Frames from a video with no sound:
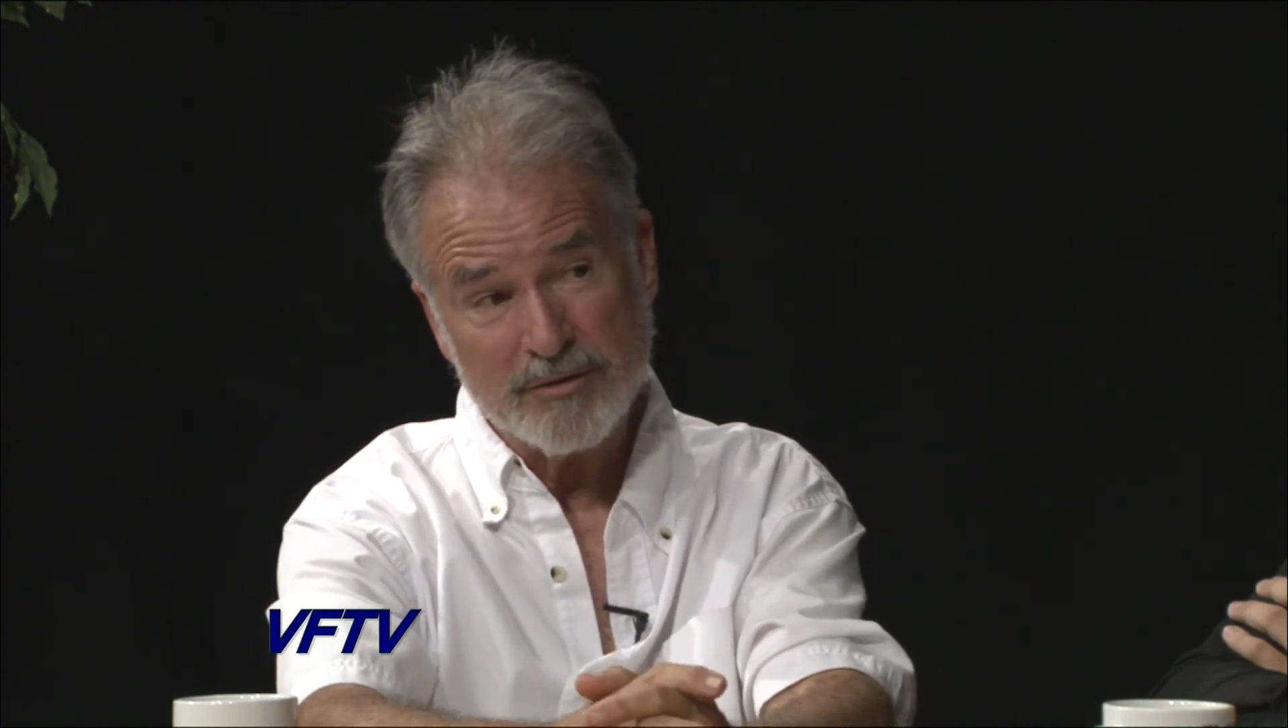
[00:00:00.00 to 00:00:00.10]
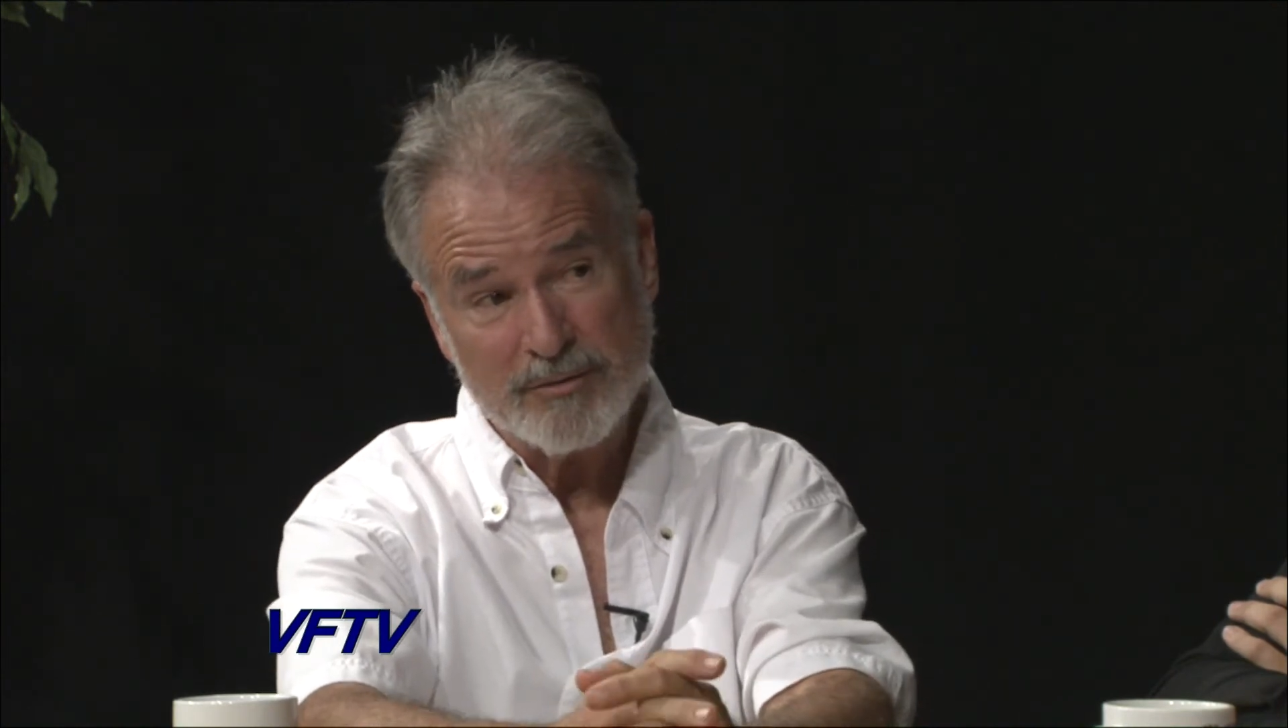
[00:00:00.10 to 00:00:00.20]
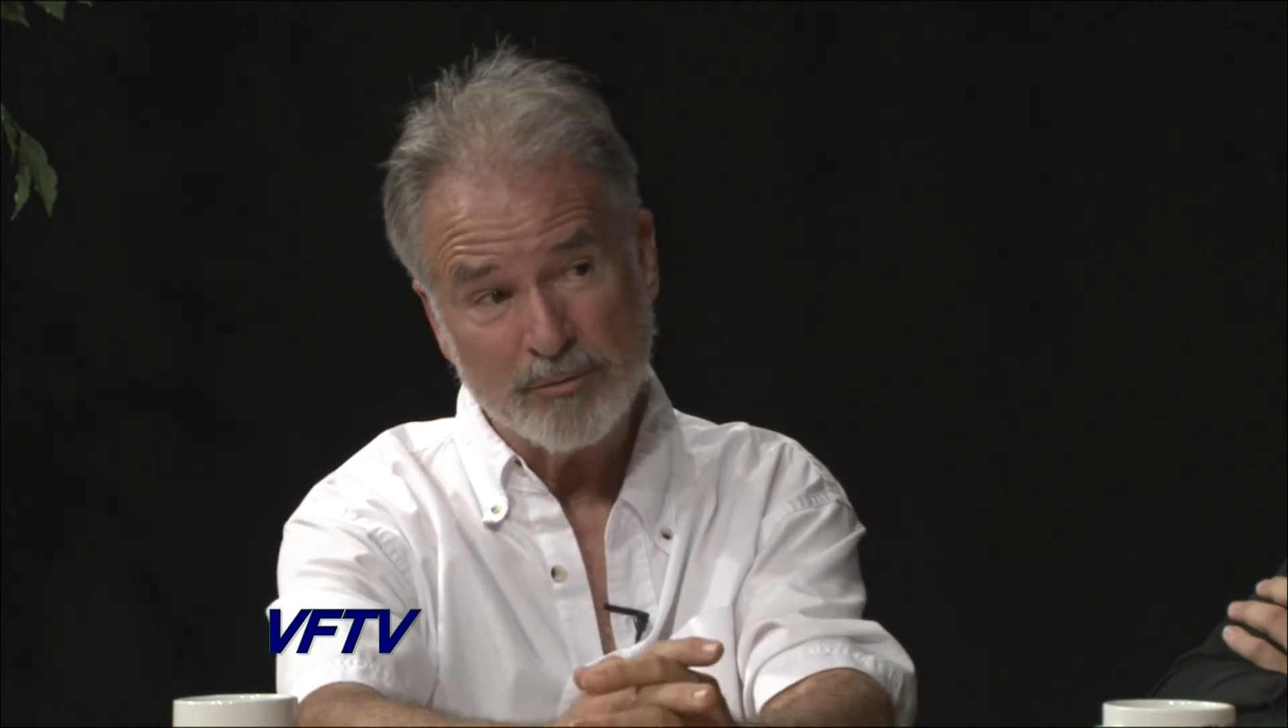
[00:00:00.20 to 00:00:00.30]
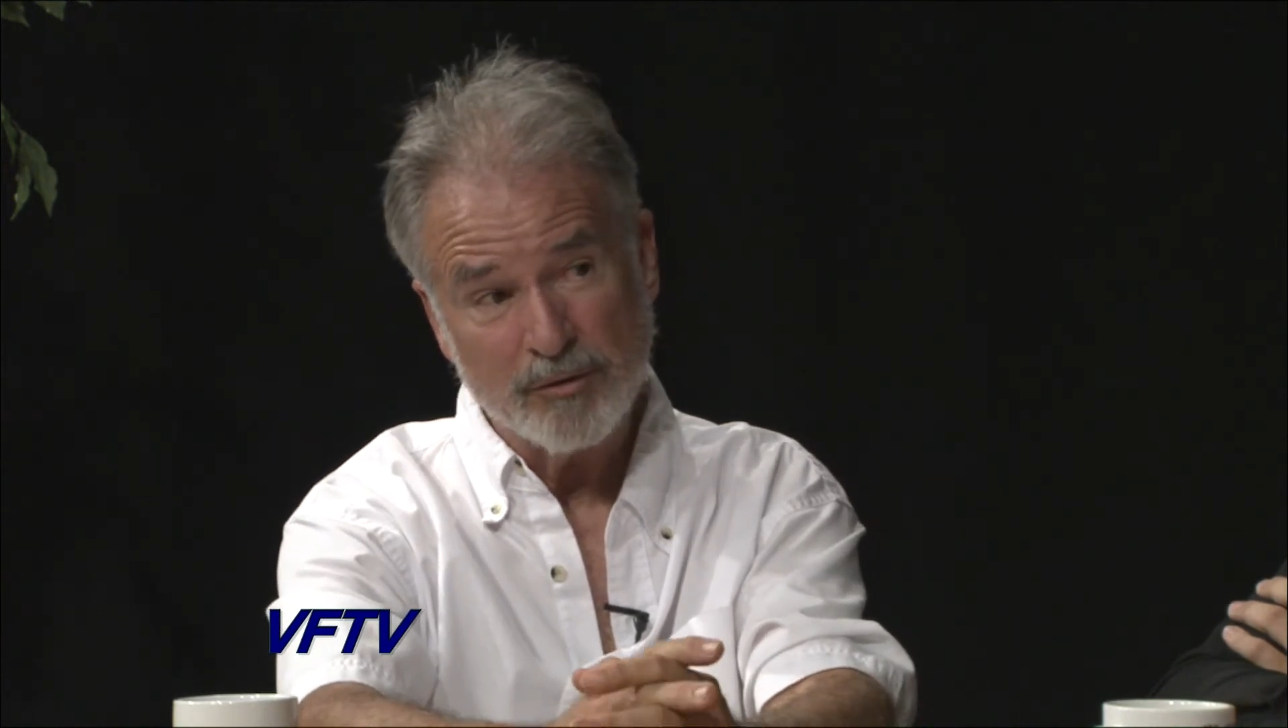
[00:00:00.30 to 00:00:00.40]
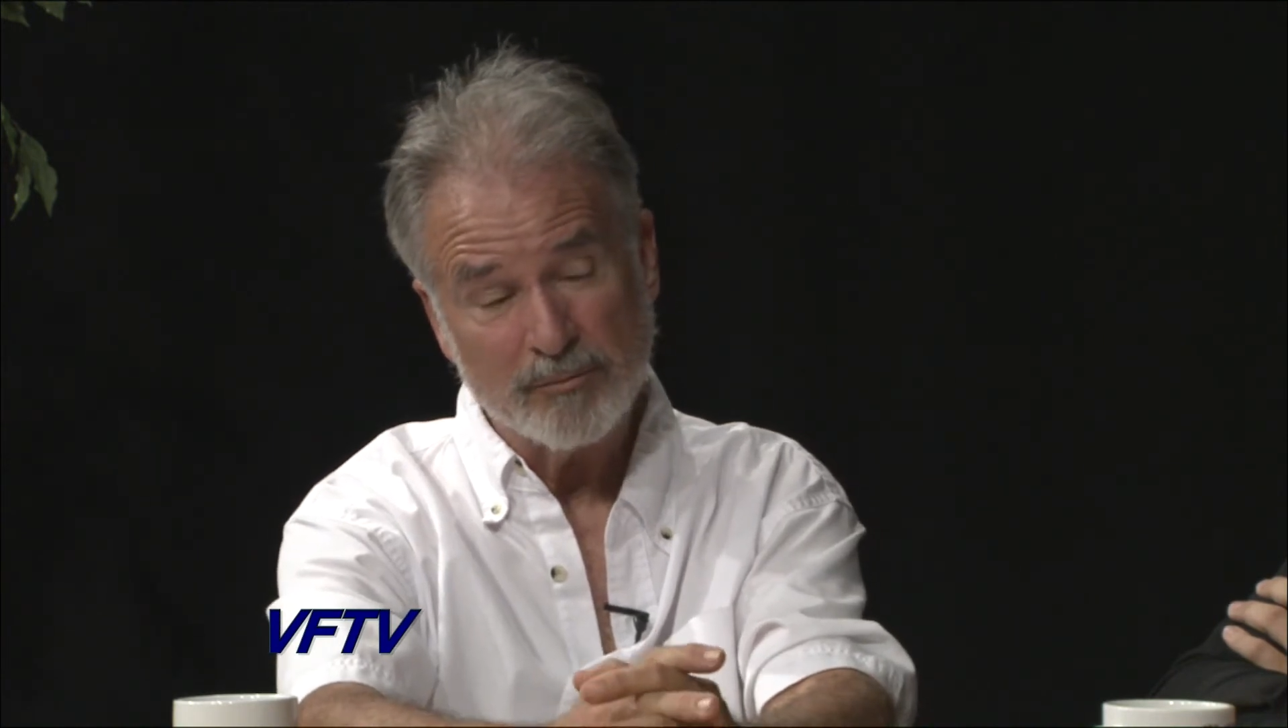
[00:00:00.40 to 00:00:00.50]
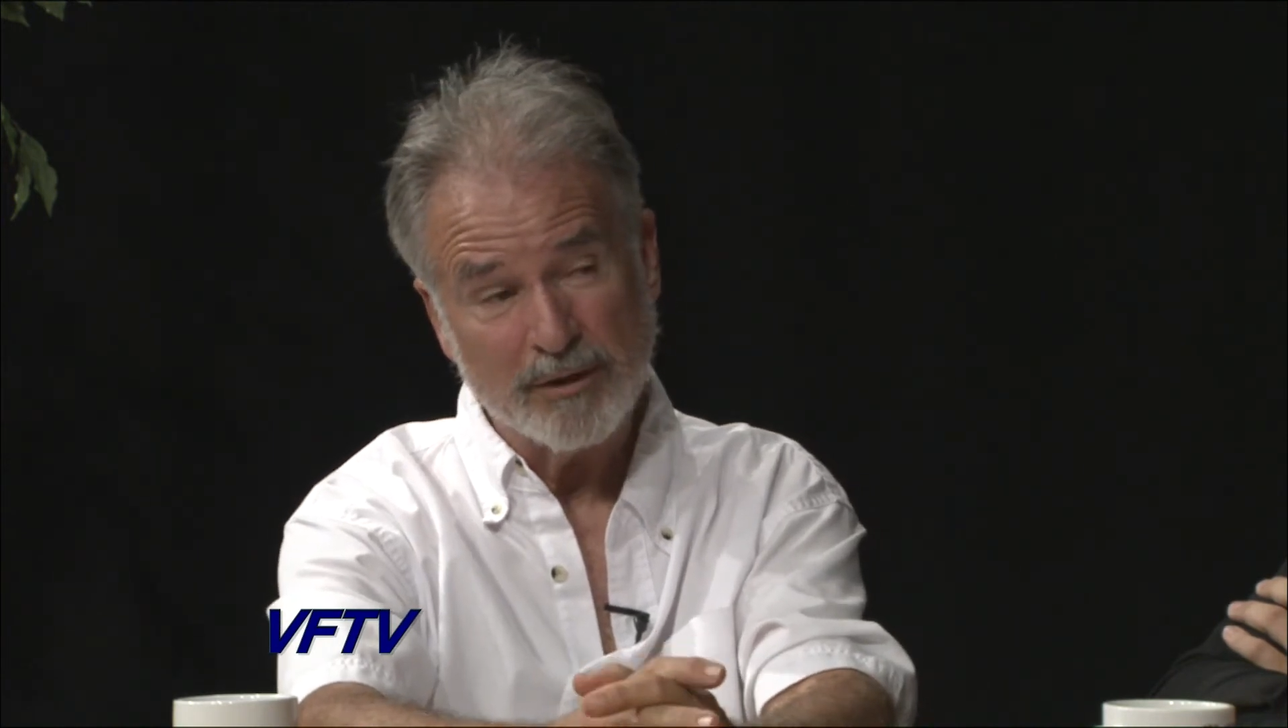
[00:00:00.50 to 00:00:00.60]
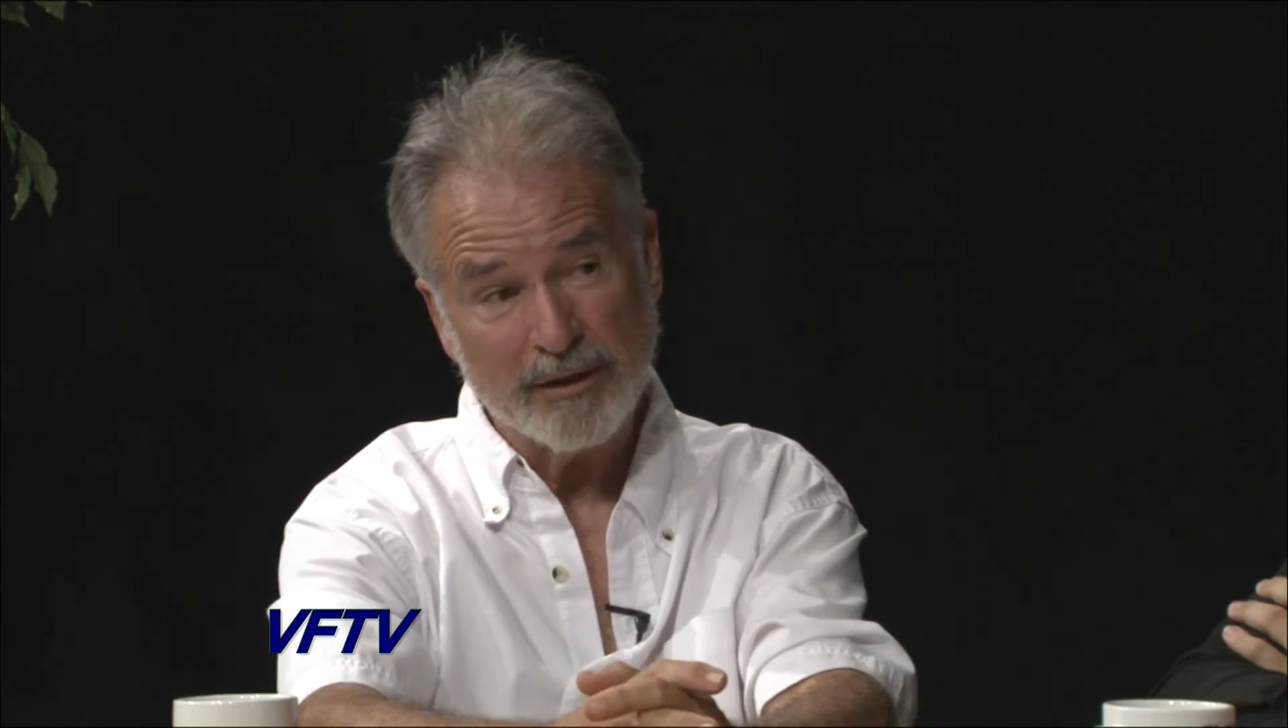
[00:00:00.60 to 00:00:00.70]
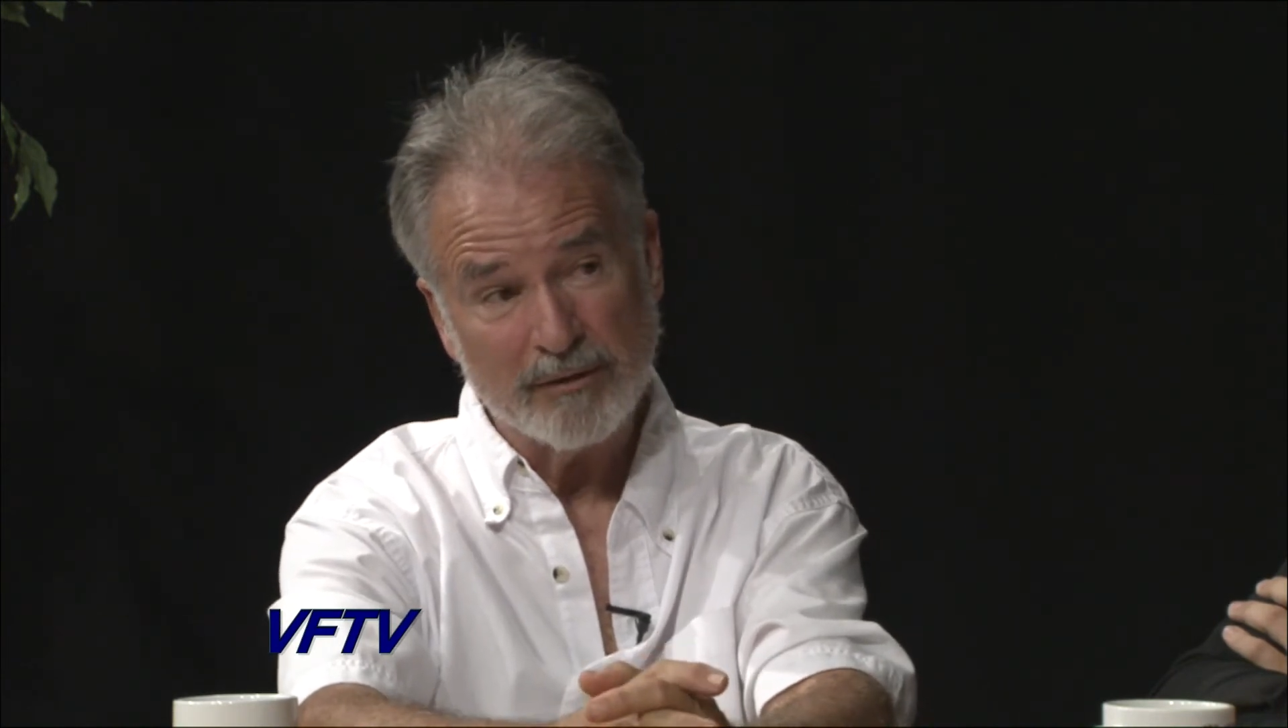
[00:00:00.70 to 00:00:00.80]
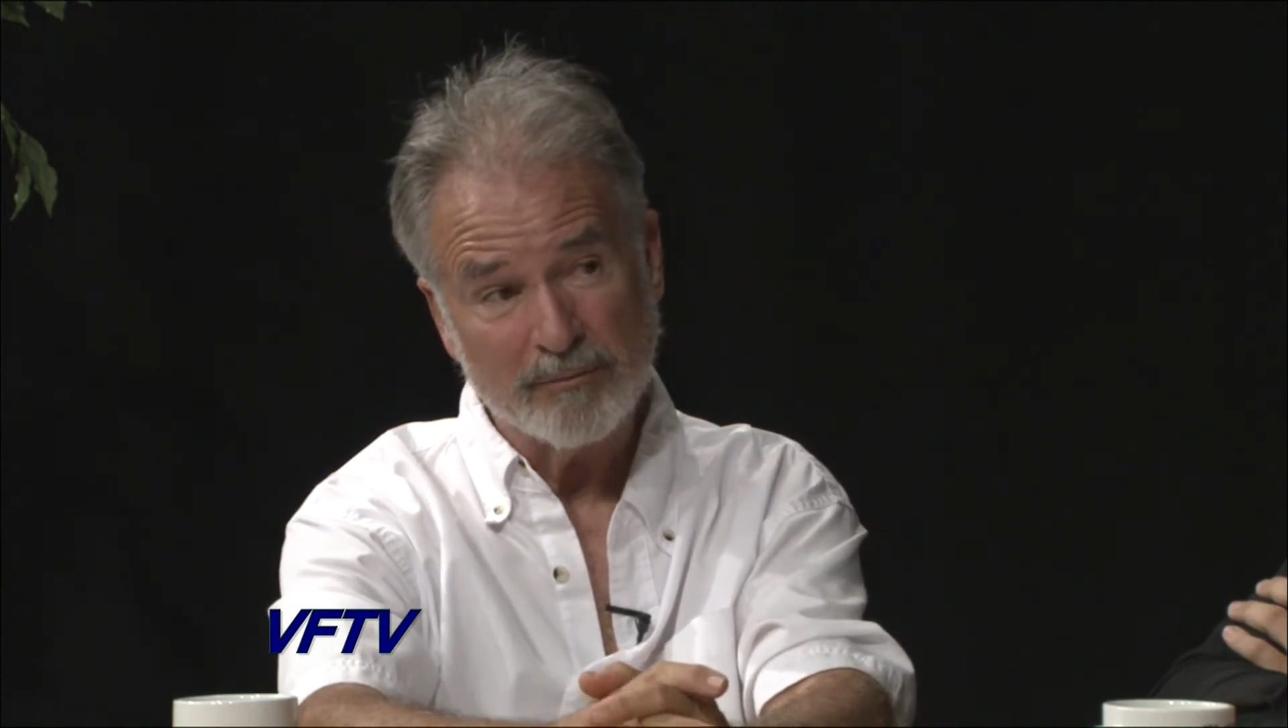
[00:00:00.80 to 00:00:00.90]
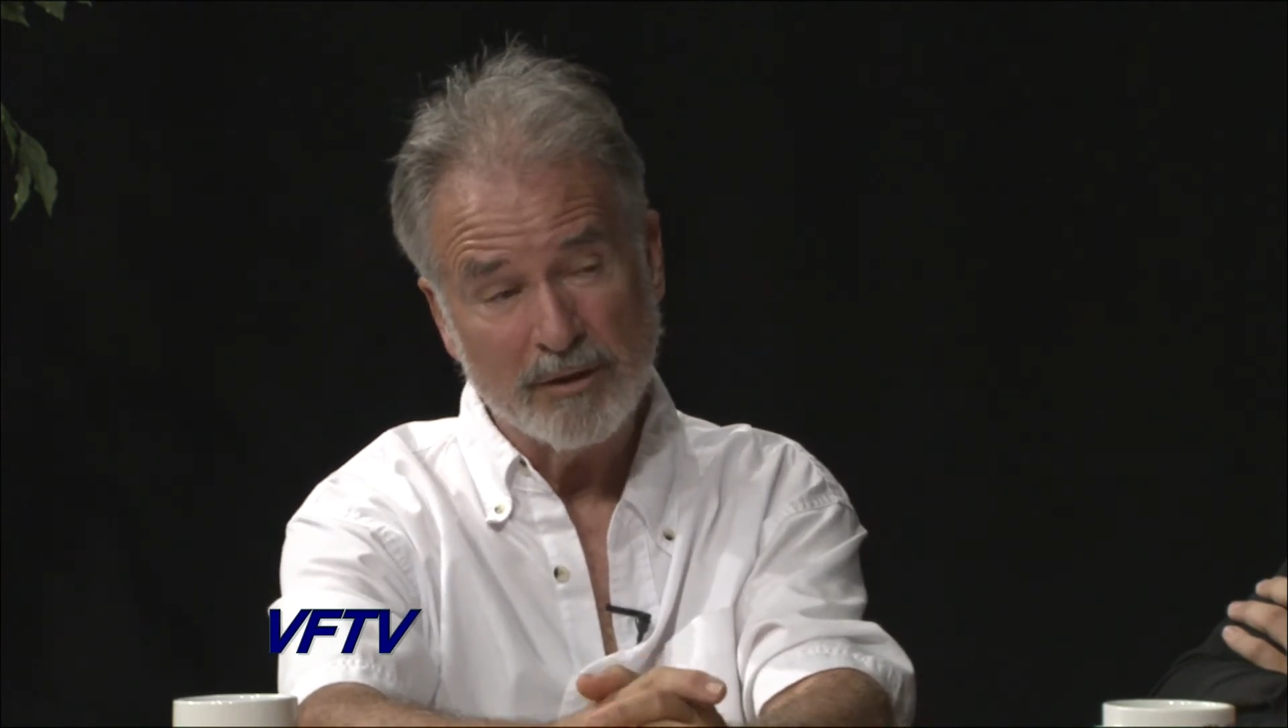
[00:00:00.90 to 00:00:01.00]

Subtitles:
and supported by them,